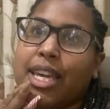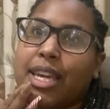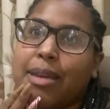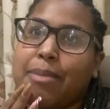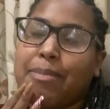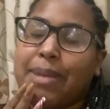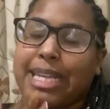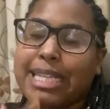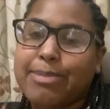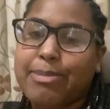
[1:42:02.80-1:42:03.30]

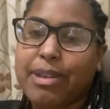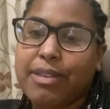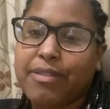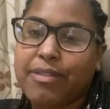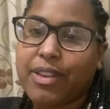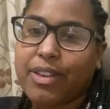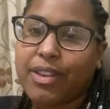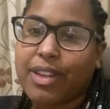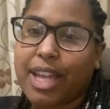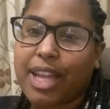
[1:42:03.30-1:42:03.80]
makes me
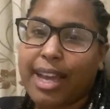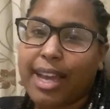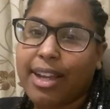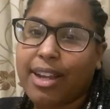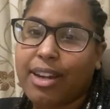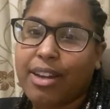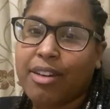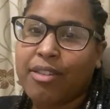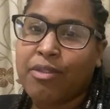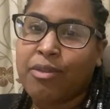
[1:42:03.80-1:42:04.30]
feel like
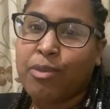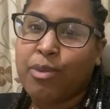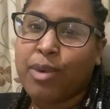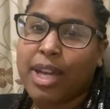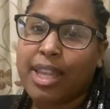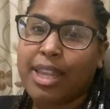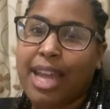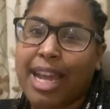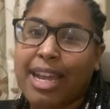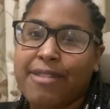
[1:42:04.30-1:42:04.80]
of
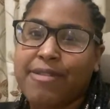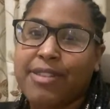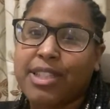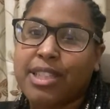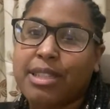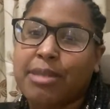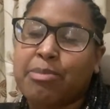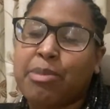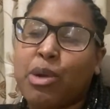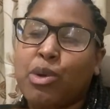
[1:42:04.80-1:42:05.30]
what life is
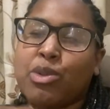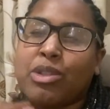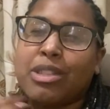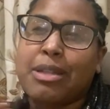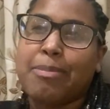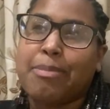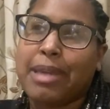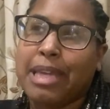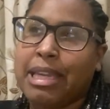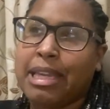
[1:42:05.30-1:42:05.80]
supposed to
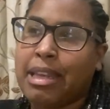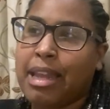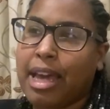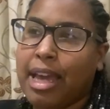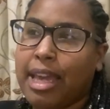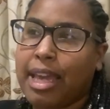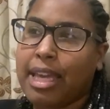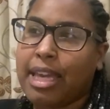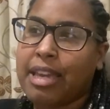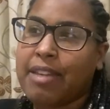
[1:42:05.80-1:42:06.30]
be
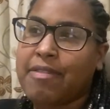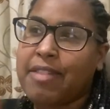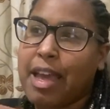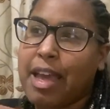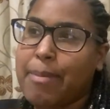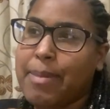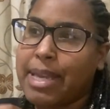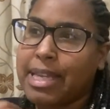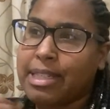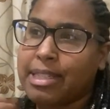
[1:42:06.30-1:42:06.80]
like, if
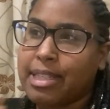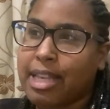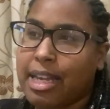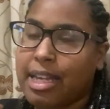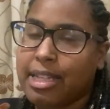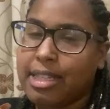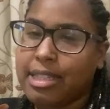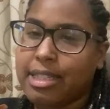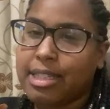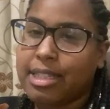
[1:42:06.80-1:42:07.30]
that makes
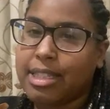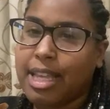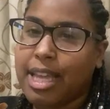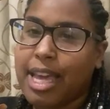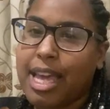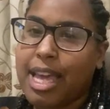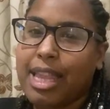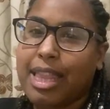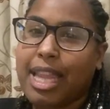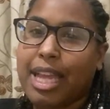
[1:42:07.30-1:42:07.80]
sense.
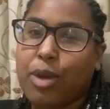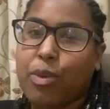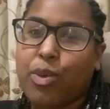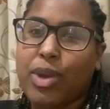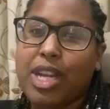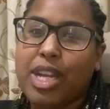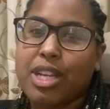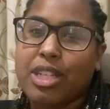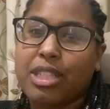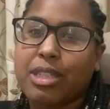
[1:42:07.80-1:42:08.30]
Like,
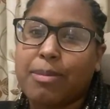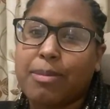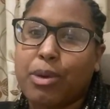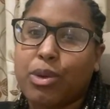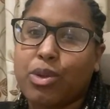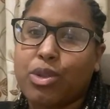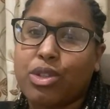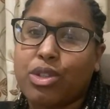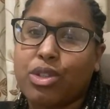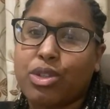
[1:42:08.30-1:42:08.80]
we are
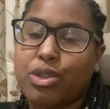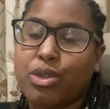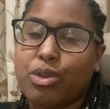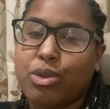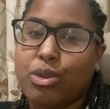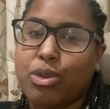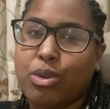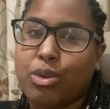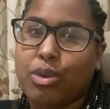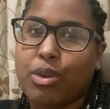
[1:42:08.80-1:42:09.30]
supposed
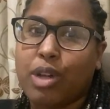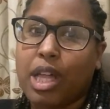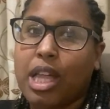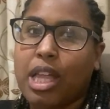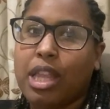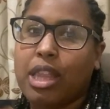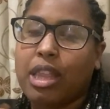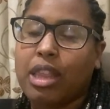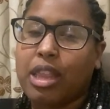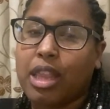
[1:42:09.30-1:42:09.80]
to
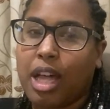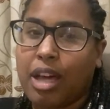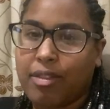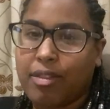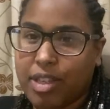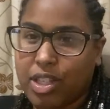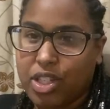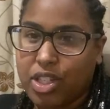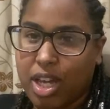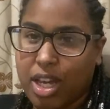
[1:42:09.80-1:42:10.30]
love
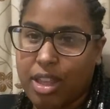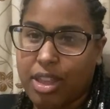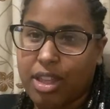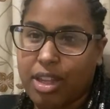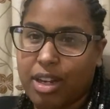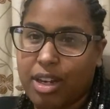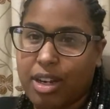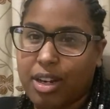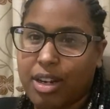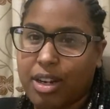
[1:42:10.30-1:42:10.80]
each
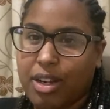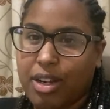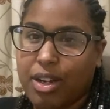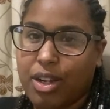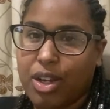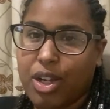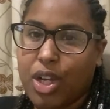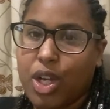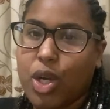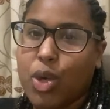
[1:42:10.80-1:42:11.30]
other.
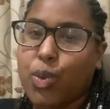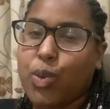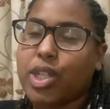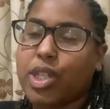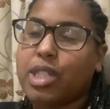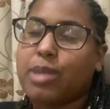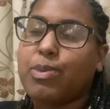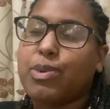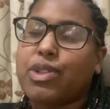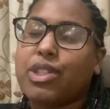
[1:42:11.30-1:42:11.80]
We're
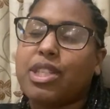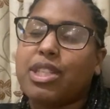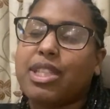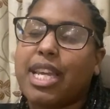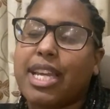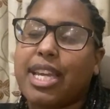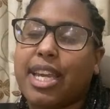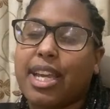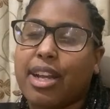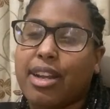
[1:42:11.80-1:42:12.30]
supposed to
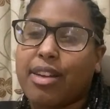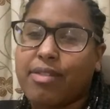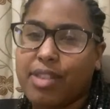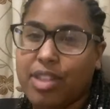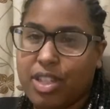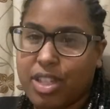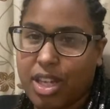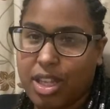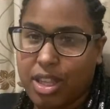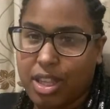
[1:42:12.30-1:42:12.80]
take care of
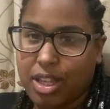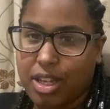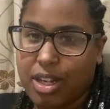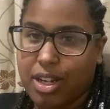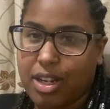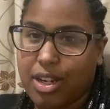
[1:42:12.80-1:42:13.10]
each other.